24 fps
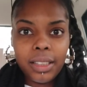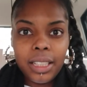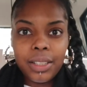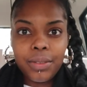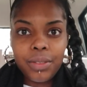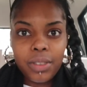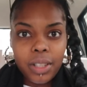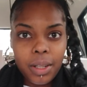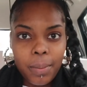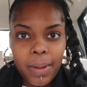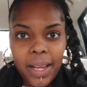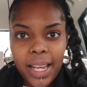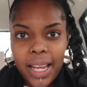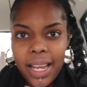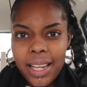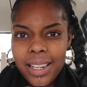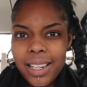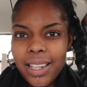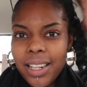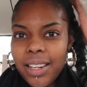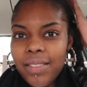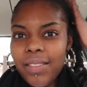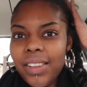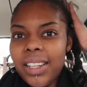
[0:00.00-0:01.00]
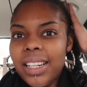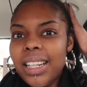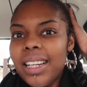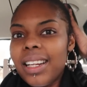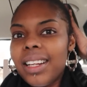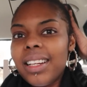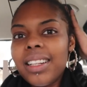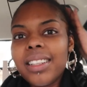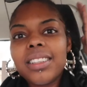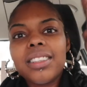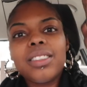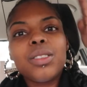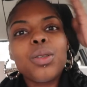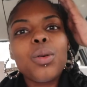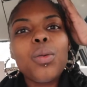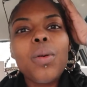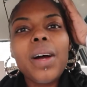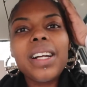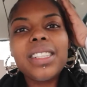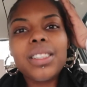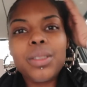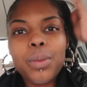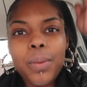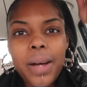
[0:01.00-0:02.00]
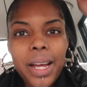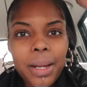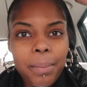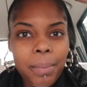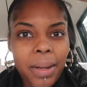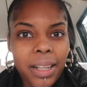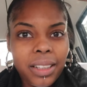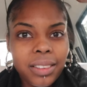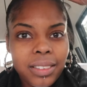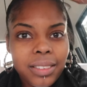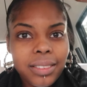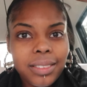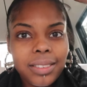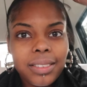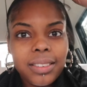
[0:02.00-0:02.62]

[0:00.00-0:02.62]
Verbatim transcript: Even though my hair didn't really, it's always the way, man.